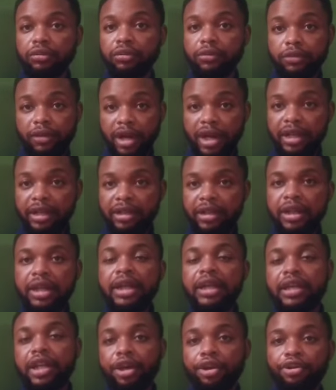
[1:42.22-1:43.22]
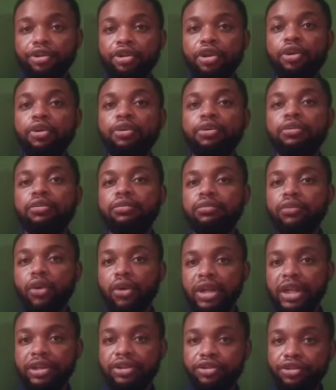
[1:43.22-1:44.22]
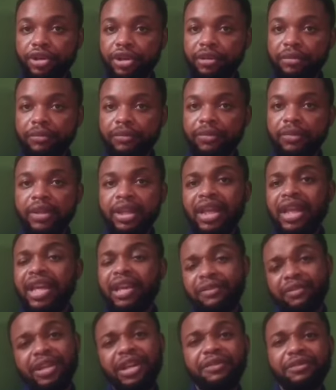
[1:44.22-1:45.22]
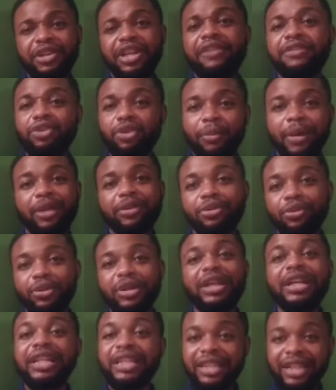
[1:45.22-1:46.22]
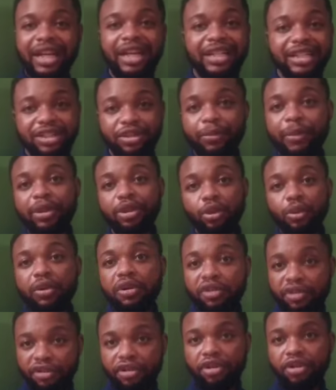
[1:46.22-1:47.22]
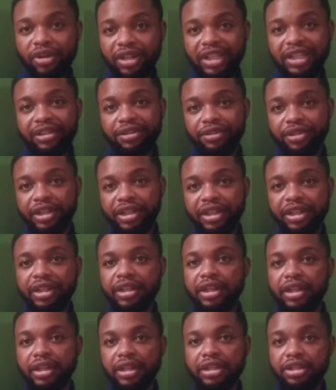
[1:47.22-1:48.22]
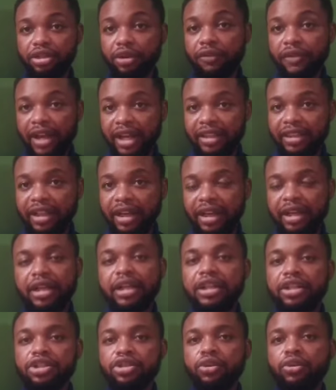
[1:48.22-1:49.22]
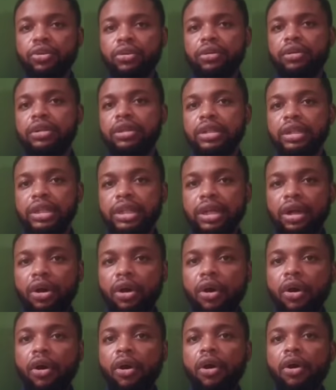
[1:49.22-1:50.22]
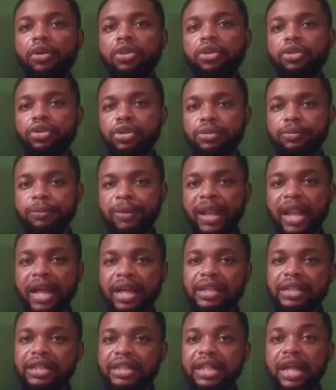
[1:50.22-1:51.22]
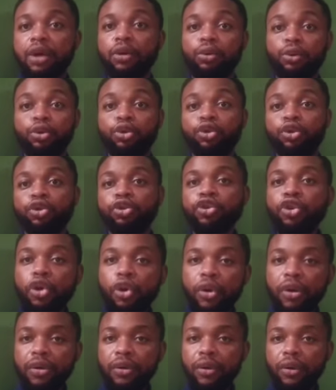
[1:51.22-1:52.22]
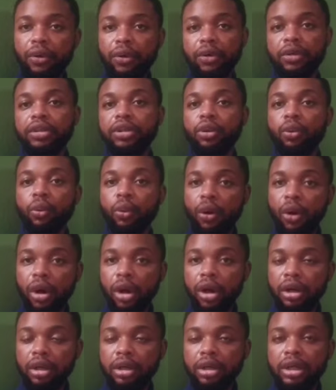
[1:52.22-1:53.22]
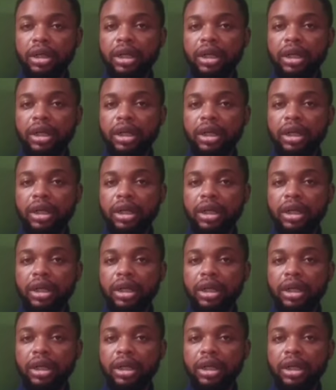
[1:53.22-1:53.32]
right? They crawl on a tree. Even if you give tomato a chance, tomato will crawl on a tree. Stuff like that. So all those plants that could crawl on the wall